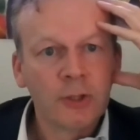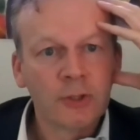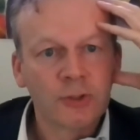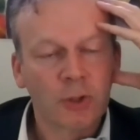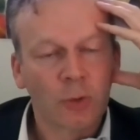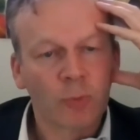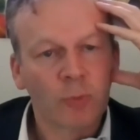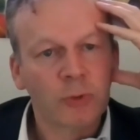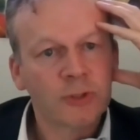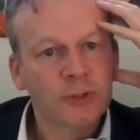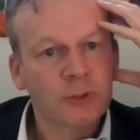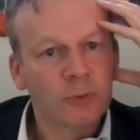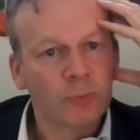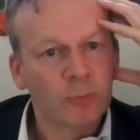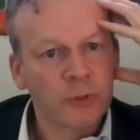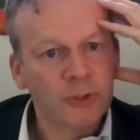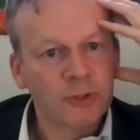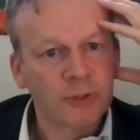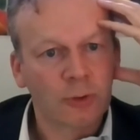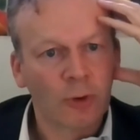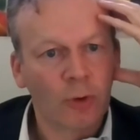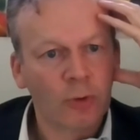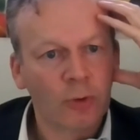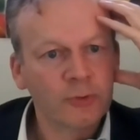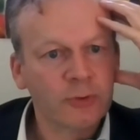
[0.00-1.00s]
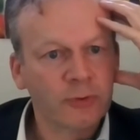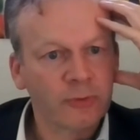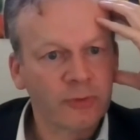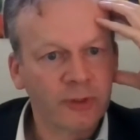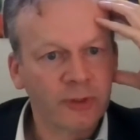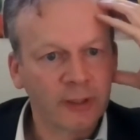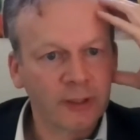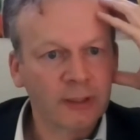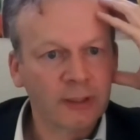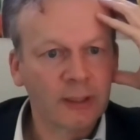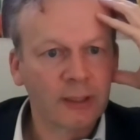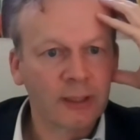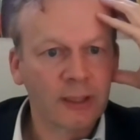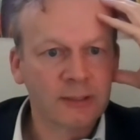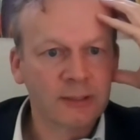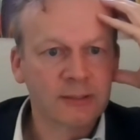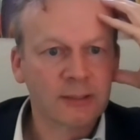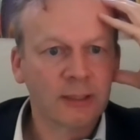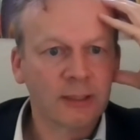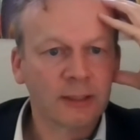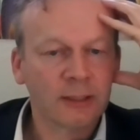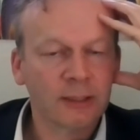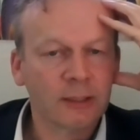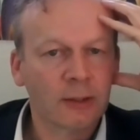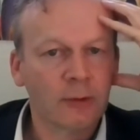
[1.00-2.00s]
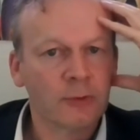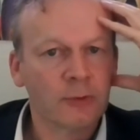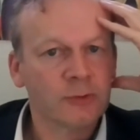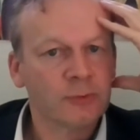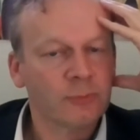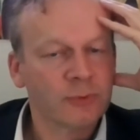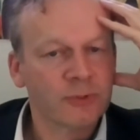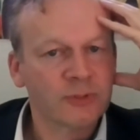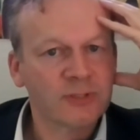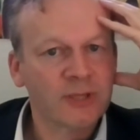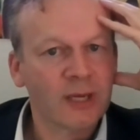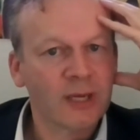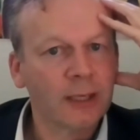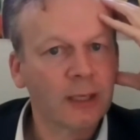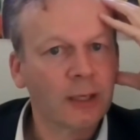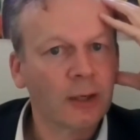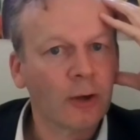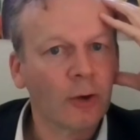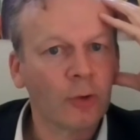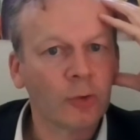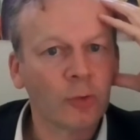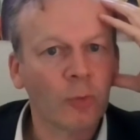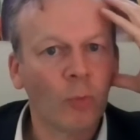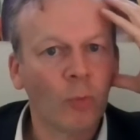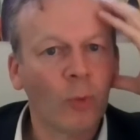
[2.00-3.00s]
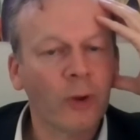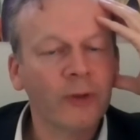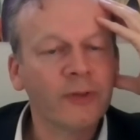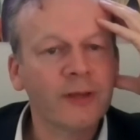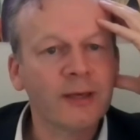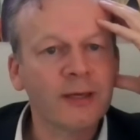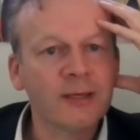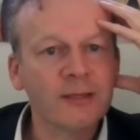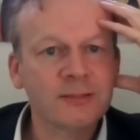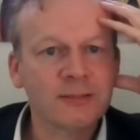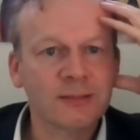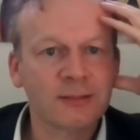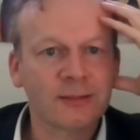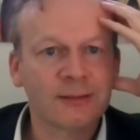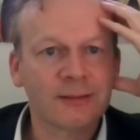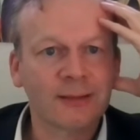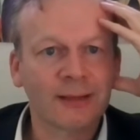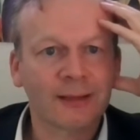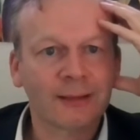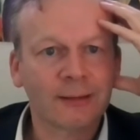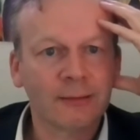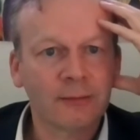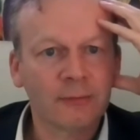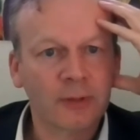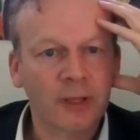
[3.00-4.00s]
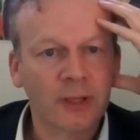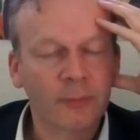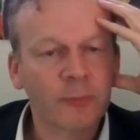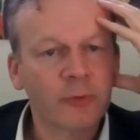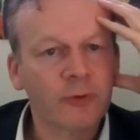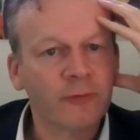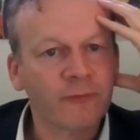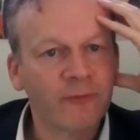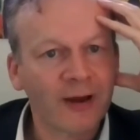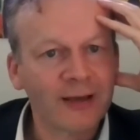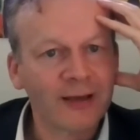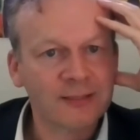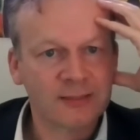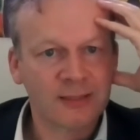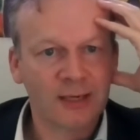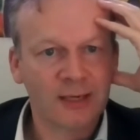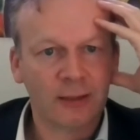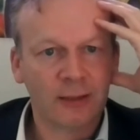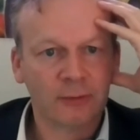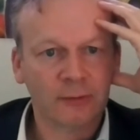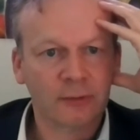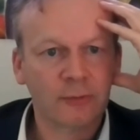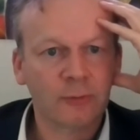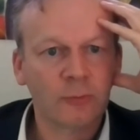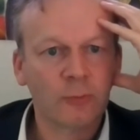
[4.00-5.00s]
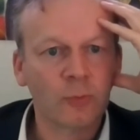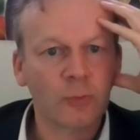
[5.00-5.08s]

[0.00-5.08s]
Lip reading: So we should also think, as Anniek also was saying, on what is it that provides health,